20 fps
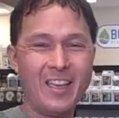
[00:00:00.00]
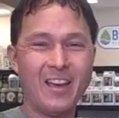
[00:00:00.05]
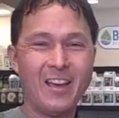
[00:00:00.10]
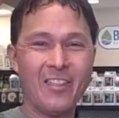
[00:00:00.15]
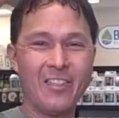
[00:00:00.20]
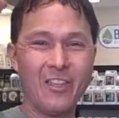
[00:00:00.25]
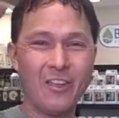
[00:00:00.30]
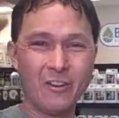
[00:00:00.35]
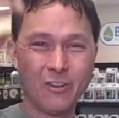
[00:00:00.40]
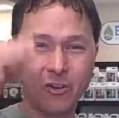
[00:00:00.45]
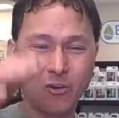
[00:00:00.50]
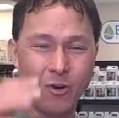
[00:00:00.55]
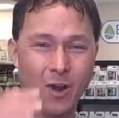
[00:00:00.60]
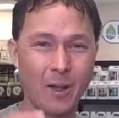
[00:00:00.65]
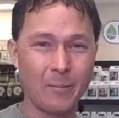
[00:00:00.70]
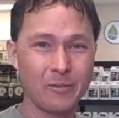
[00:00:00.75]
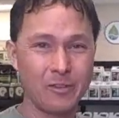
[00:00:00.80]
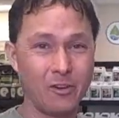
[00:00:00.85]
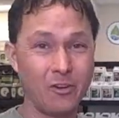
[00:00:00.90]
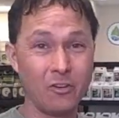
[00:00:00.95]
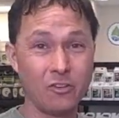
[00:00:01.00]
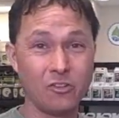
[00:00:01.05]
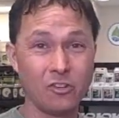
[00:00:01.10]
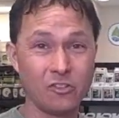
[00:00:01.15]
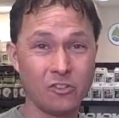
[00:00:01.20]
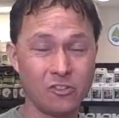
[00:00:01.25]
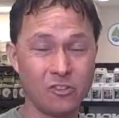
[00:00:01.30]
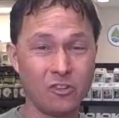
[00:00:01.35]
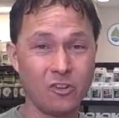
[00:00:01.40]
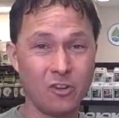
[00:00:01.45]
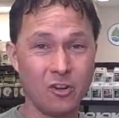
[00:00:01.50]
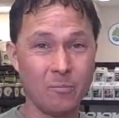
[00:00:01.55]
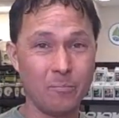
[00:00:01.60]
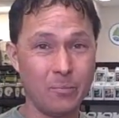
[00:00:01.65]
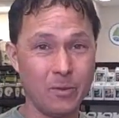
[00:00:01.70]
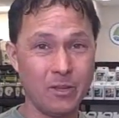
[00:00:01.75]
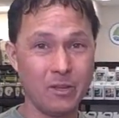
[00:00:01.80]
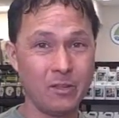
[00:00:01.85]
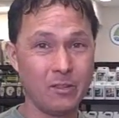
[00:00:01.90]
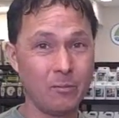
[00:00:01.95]
than crops that are just going to
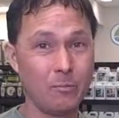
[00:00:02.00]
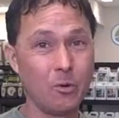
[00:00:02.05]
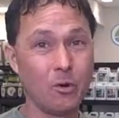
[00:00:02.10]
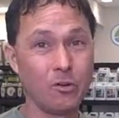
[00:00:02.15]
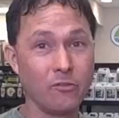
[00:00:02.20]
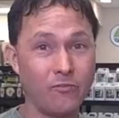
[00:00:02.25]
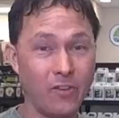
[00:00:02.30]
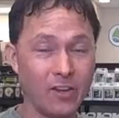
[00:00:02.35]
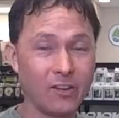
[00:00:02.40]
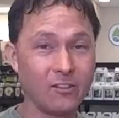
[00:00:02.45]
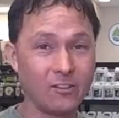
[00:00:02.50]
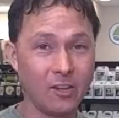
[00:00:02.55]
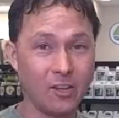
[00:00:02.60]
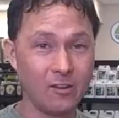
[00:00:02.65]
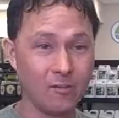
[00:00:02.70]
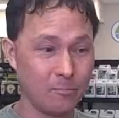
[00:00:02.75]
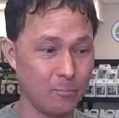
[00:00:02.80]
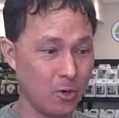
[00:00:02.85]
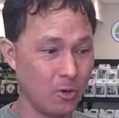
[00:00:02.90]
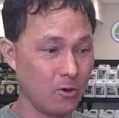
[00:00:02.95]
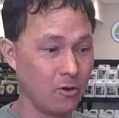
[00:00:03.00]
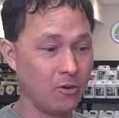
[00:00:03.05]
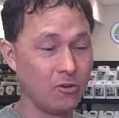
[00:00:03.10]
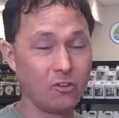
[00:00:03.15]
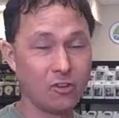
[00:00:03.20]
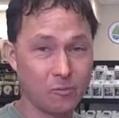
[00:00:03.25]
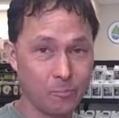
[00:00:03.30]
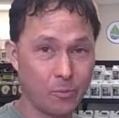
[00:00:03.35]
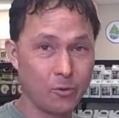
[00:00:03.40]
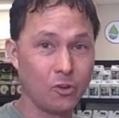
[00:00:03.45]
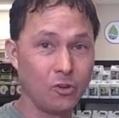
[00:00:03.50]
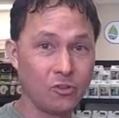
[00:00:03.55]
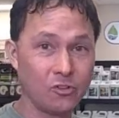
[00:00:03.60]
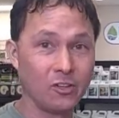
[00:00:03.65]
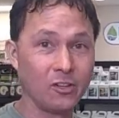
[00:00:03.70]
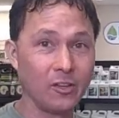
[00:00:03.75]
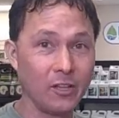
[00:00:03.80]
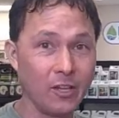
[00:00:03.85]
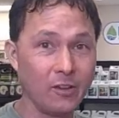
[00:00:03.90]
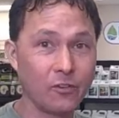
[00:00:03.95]
be in the more vegetative mode and just
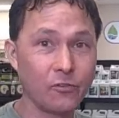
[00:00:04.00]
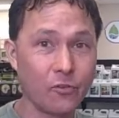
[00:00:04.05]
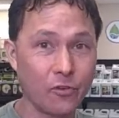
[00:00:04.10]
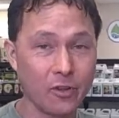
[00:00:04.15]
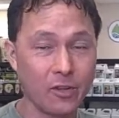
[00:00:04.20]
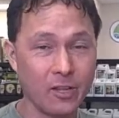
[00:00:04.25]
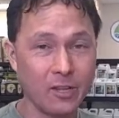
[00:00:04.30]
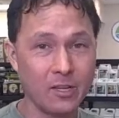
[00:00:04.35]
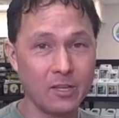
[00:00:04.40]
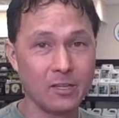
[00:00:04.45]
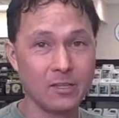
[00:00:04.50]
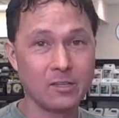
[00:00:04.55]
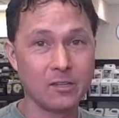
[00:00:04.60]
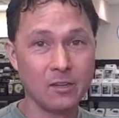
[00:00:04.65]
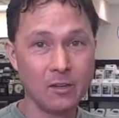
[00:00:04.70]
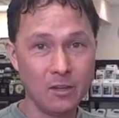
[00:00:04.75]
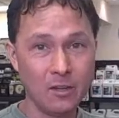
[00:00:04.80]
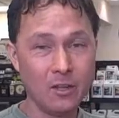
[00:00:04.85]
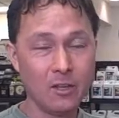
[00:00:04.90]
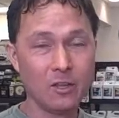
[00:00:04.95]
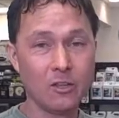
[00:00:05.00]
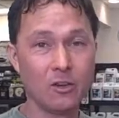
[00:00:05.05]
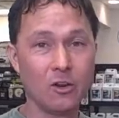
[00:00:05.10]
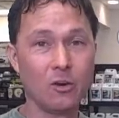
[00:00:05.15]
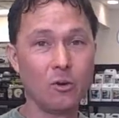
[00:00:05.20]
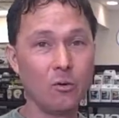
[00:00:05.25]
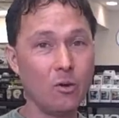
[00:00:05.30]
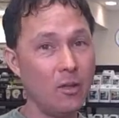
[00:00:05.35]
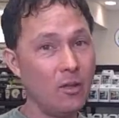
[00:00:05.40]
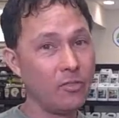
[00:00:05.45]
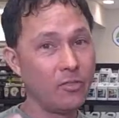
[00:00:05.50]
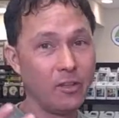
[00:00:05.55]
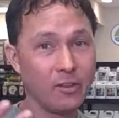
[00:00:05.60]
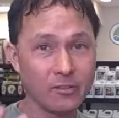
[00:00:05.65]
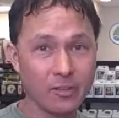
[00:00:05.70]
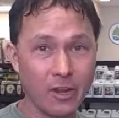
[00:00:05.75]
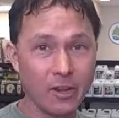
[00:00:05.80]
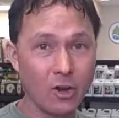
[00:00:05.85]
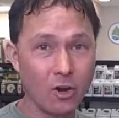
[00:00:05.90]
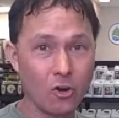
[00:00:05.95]
producing leaves for you to eat. You know,
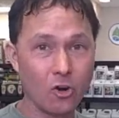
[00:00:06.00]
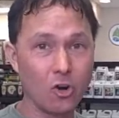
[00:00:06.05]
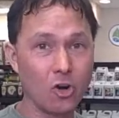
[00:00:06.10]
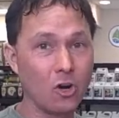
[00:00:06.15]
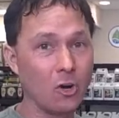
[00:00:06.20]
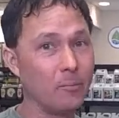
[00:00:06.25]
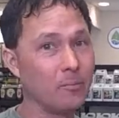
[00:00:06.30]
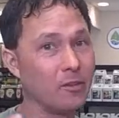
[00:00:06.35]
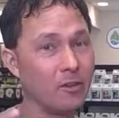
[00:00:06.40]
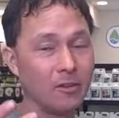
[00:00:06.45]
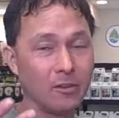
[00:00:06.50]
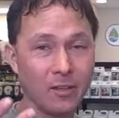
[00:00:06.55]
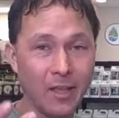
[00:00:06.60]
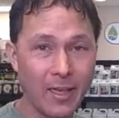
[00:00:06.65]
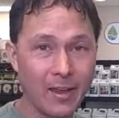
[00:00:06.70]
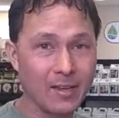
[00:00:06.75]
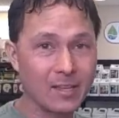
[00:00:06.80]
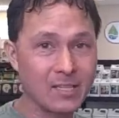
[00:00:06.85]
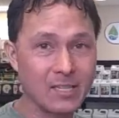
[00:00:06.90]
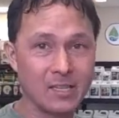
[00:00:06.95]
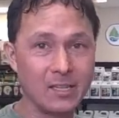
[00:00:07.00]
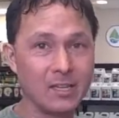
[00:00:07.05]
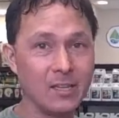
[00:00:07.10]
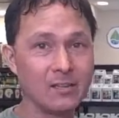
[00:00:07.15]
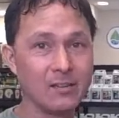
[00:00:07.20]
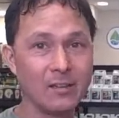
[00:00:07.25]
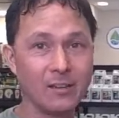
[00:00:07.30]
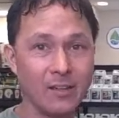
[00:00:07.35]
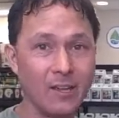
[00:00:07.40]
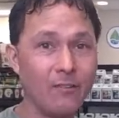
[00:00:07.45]
things like herbs and lettuces